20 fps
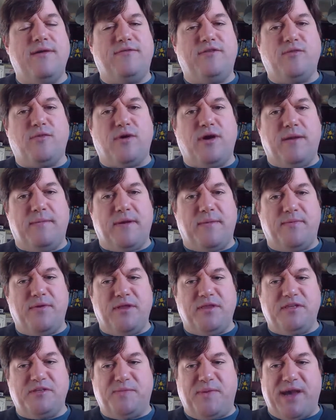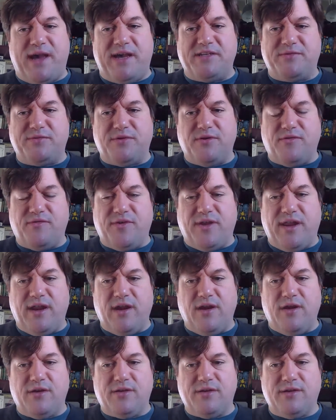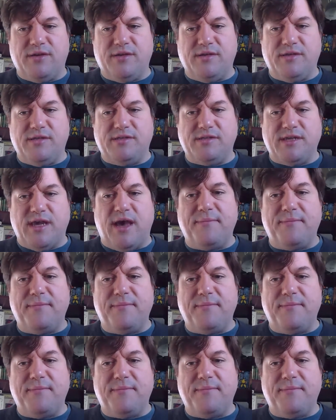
don't have to worry about putting this password over here because